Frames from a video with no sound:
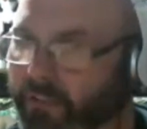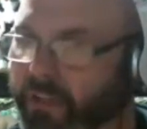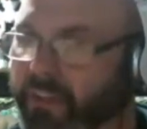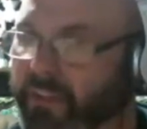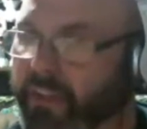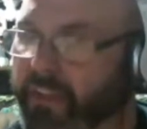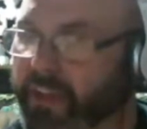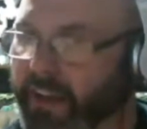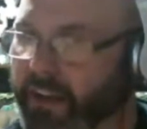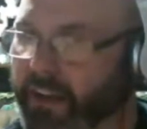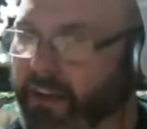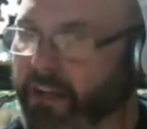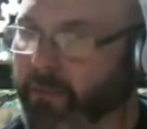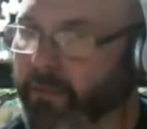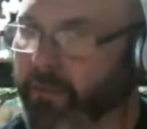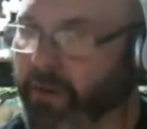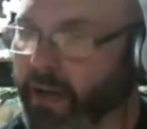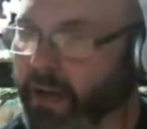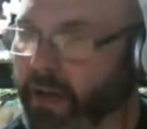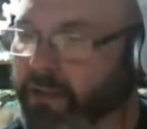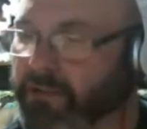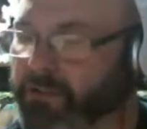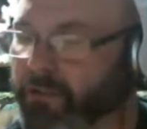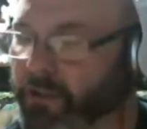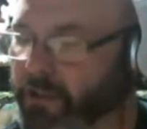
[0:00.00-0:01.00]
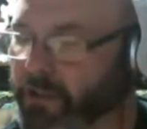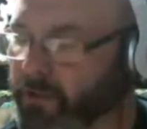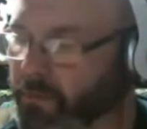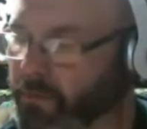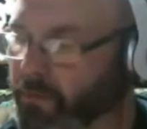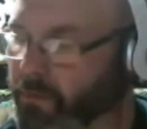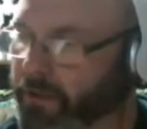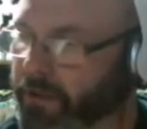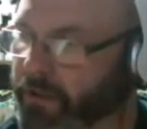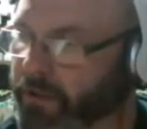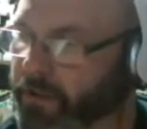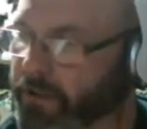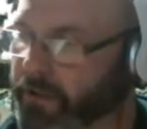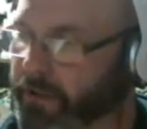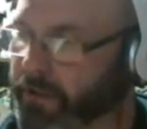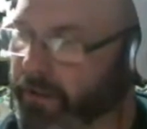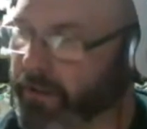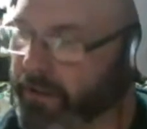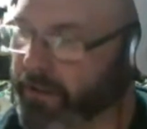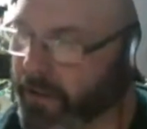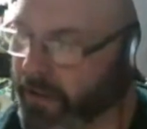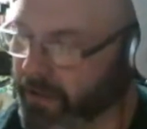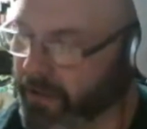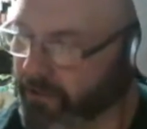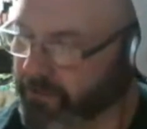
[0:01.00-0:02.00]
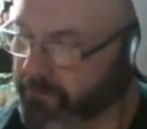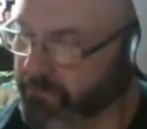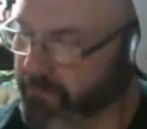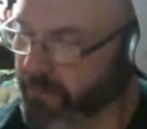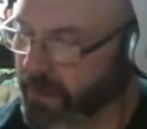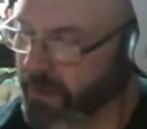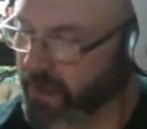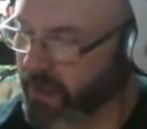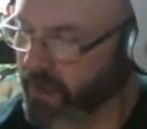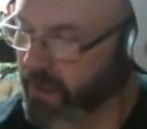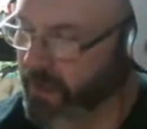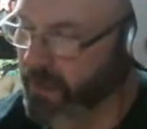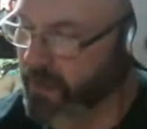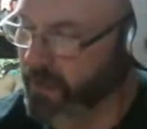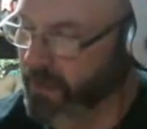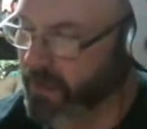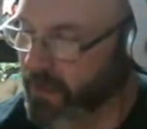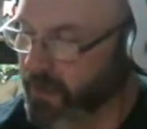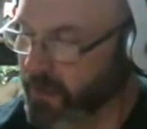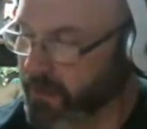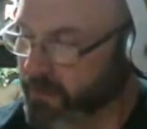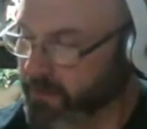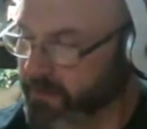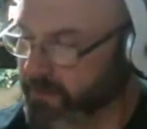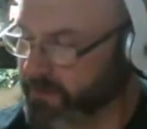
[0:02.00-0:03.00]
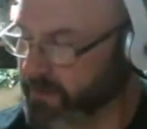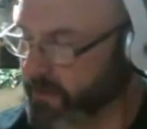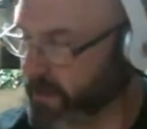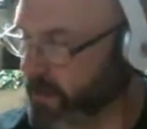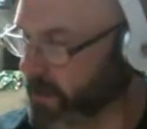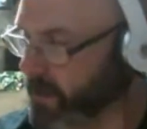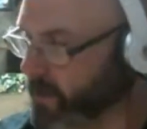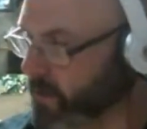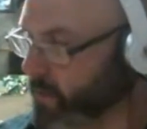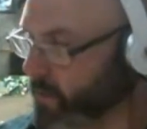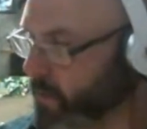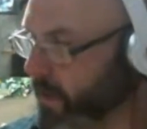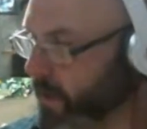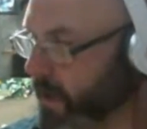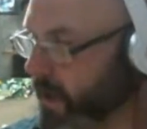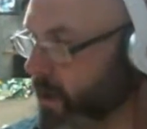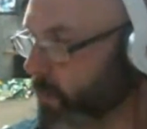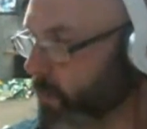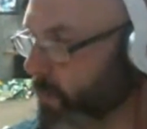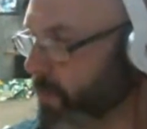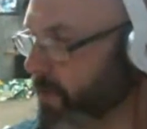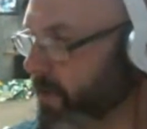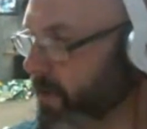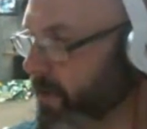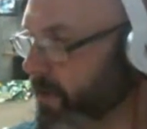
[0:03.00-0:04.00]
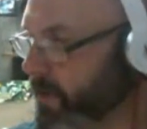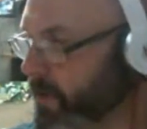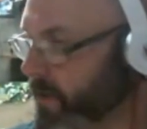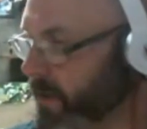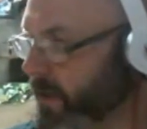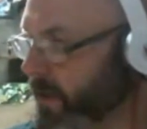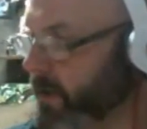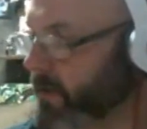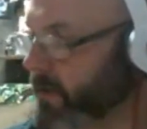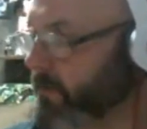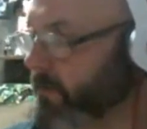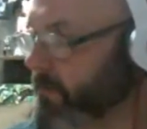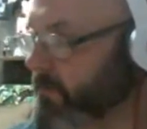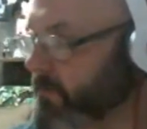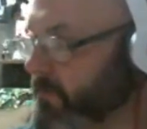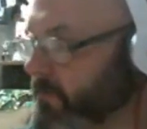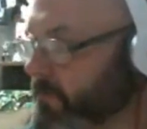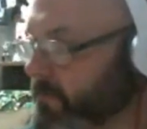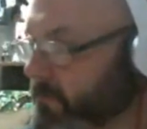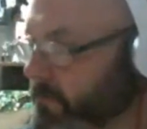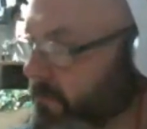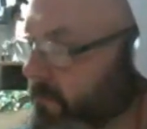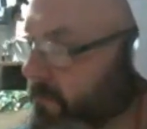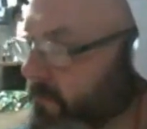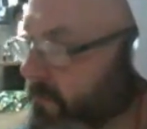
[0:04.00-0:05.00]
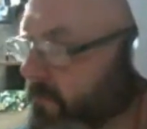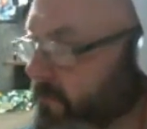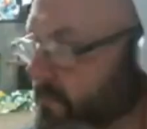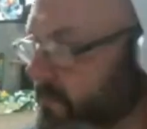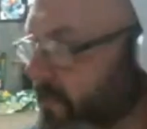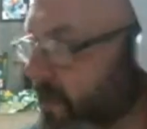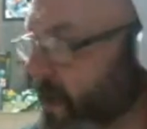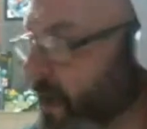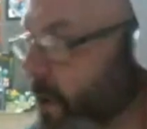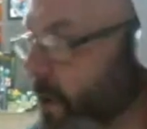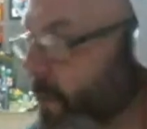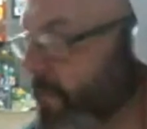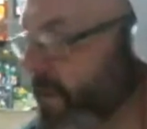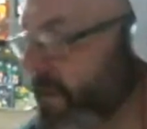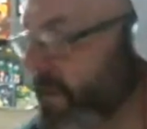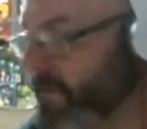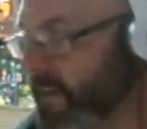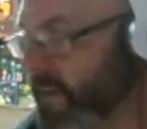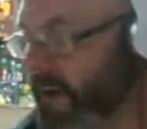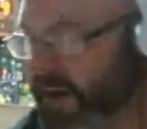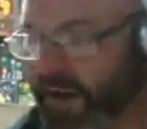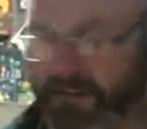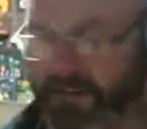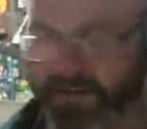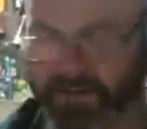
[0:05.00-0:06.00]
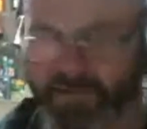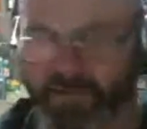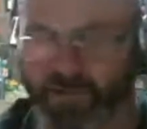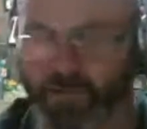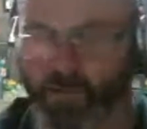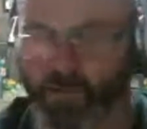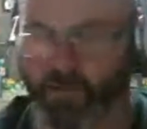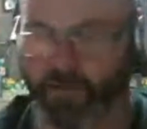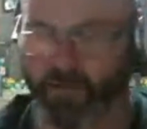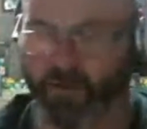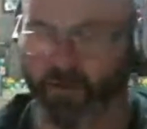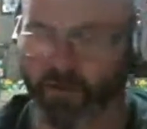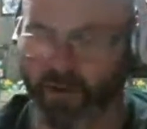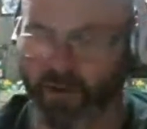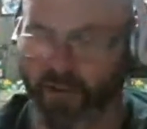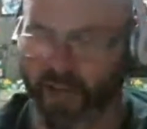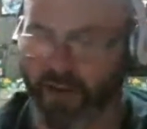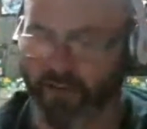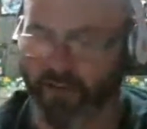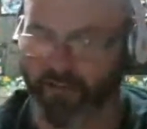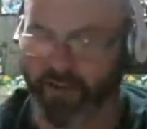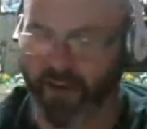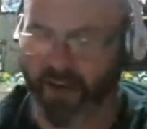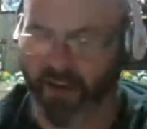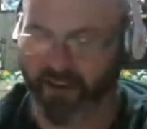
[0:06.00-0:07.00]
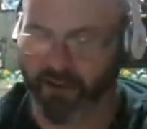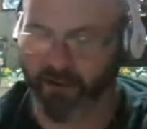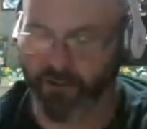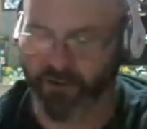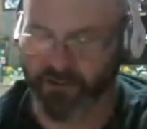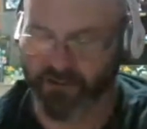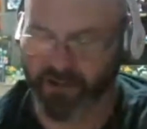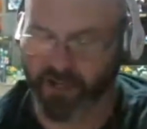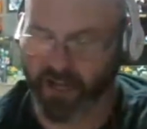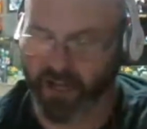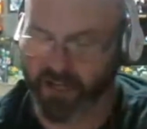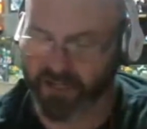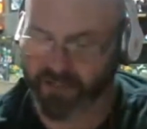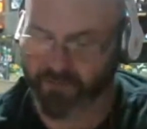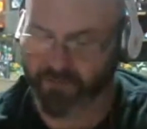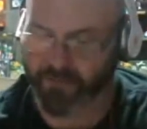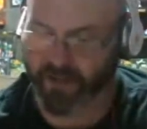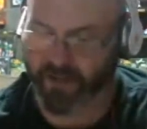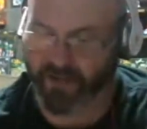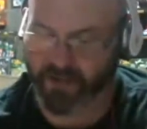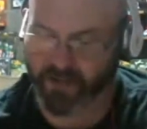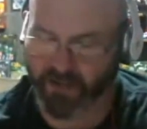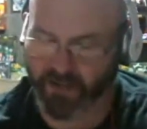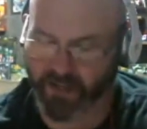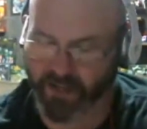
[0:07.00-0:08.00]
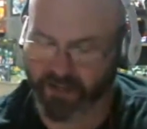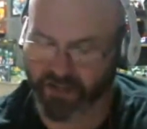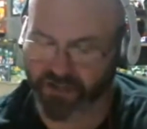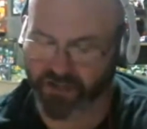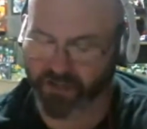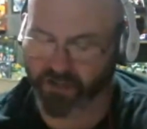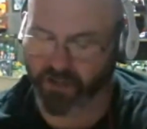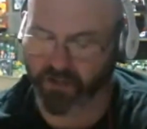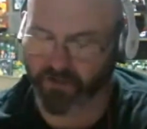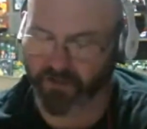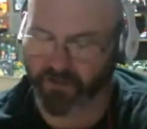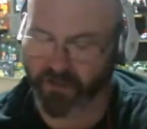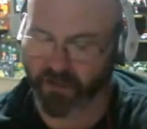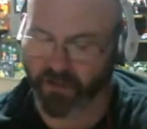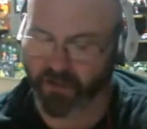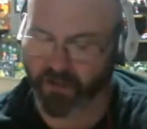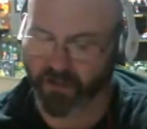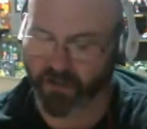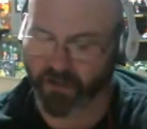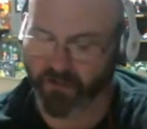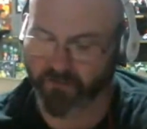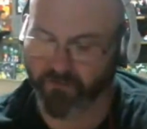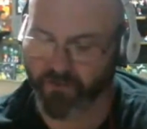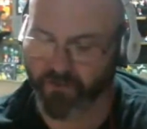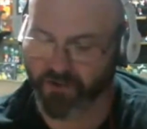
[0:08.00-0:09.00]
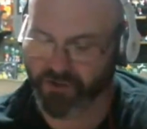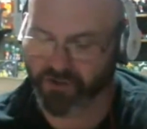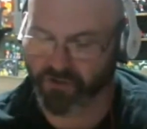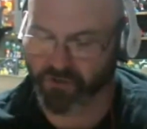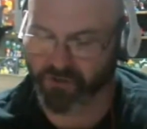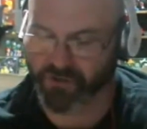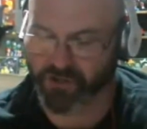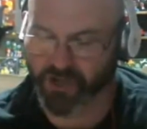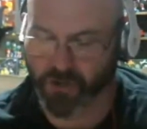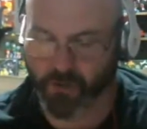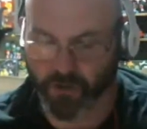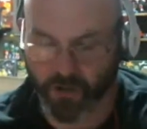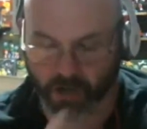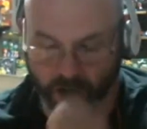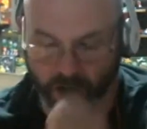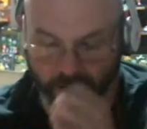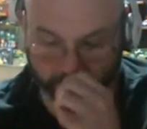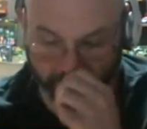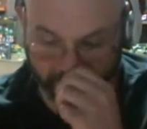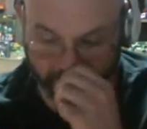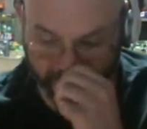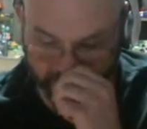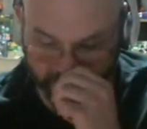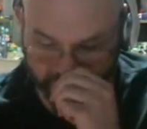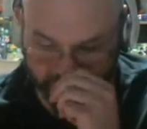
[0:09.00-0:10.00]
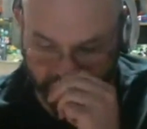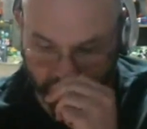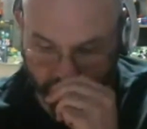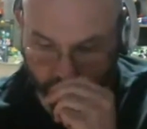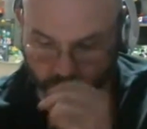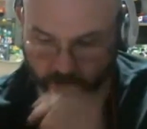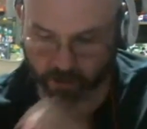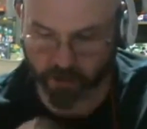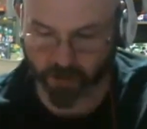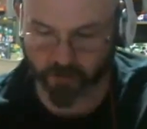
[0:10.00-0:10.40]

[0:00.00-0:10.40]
they got coming out is looking really good. So we're hoping to hopefully find out soon where they're going to have it at. I know there's a lot of speculation on the unofficial JoeCon page I run on